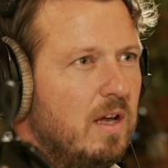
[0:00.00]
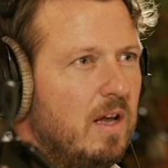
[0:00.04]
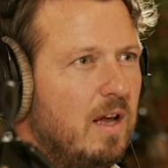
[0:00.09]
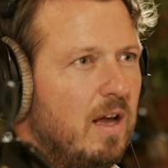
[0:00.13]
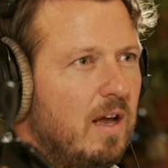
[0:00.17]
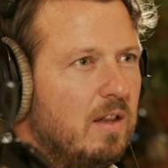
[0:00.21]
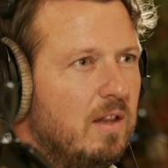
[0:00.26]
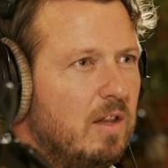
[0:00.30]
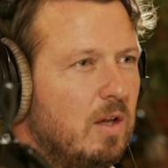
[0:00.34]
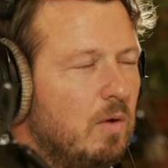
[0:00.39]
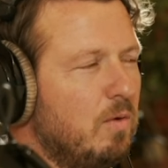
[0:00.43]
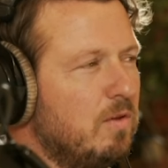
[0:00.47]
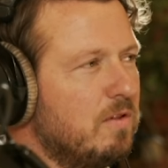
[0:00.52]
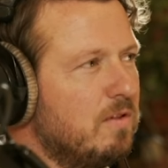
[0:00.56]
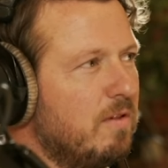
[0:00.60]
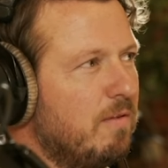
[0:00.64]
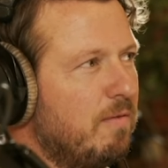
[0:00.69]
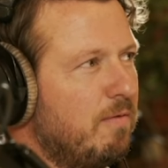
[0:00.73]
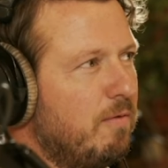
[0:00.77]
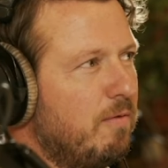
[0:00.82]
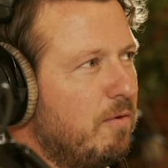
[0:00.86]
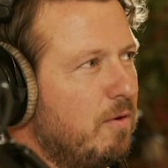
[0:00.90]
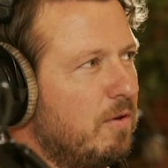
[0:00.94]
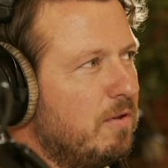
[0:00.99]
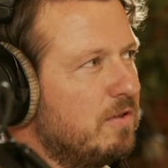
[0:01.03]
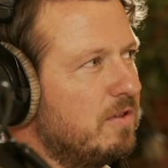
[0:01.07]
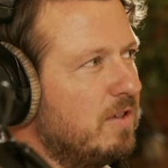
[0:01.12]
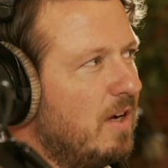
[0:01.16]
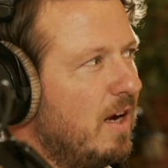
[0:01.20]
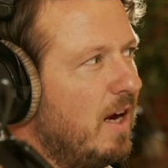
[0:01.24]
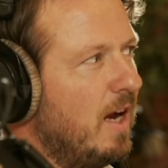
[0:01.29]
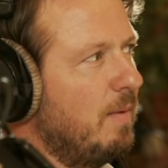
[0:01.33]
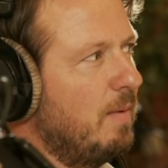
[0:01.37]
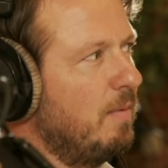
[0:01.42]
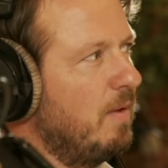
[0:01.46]
And that was the first
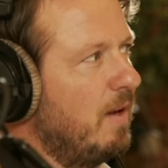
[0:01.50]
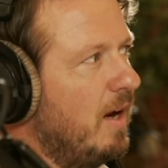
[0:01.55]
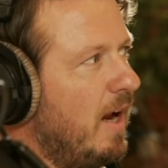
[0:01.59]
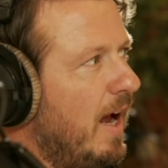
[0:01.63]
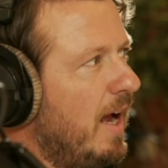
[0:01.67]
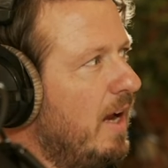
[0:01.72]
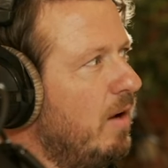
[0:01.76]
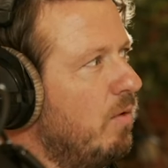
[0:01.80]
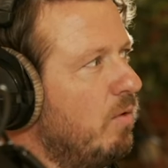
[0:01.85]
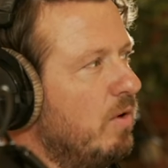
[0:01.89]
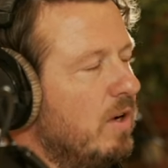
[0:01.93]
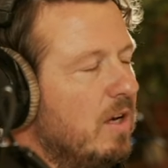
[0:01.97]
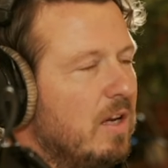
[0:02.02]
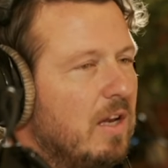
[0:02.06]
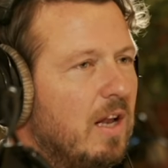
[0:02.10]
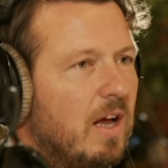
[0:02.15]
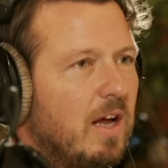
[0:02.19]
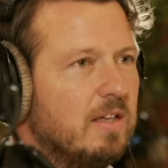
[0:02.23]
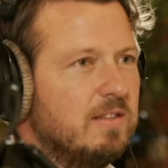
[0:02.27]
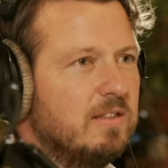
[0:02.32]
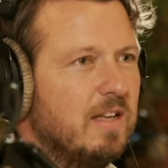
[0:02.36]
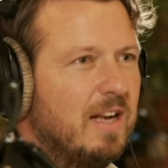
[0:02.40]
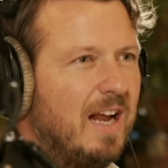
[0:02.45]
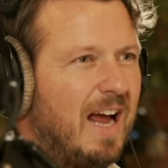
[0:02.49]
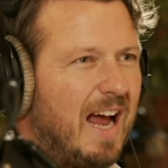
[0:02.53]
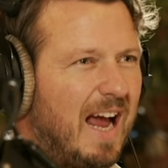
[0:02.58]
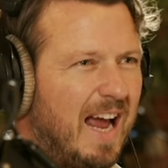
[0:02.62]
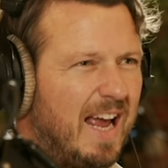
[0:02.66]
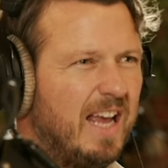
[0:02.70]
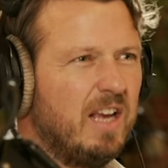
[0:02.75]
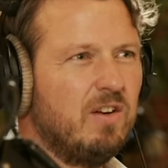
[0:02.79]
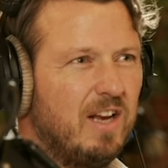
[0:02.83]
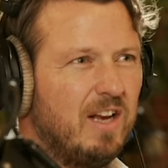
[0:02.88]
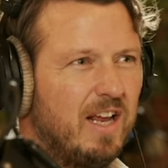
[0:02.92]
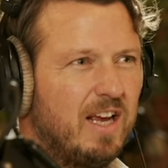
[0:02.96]
time that I realized that I
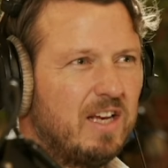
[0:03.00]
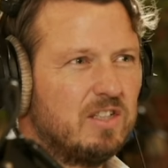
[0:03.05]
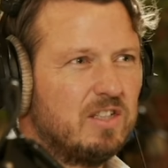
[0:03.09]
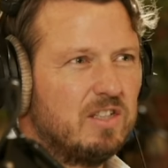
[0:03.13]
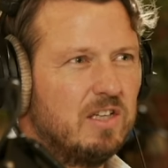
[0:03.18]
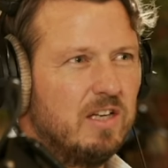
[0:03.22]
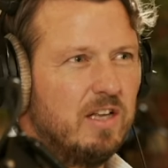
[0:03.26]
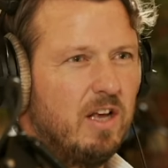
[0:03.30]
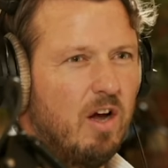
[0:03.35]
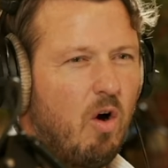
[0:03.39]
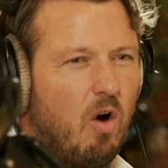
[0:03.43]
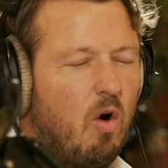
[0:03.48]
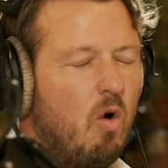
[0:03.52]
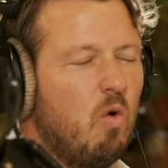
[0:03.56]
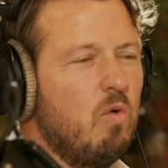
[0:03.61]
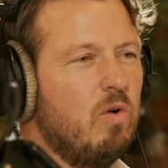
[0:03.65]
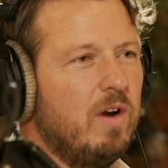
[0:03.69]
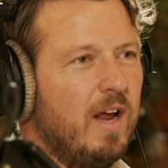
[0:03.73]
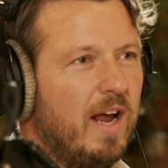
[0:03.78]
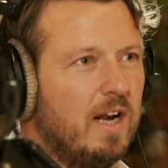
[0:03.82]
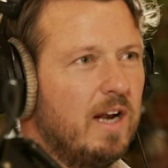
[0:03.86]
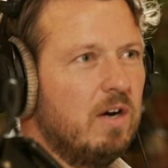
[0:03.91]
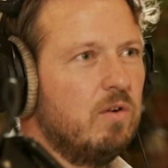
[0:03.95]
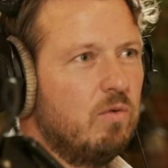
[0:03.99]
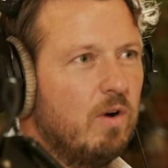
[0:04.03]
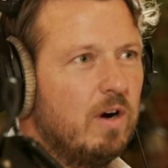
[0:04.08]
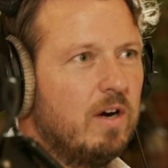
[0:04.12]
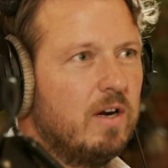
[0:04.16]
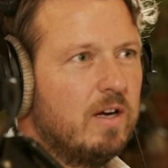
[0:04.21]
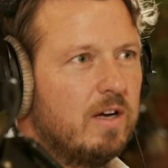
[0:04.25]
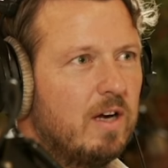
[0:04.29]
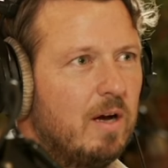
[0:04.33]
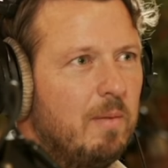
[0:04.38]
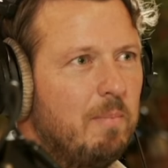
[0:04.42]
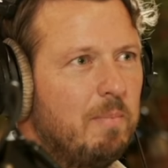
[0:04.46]
could actually own and run a
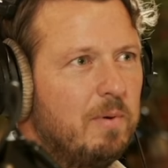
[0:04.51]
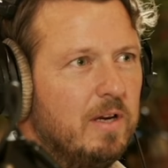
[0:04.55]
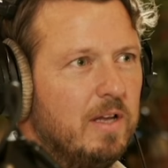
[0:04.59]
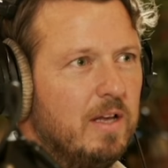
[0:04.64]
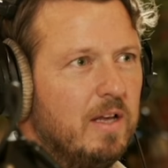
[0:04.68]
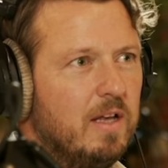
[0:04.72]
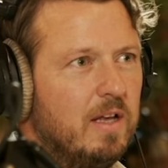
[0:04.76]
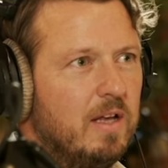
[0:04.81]
company.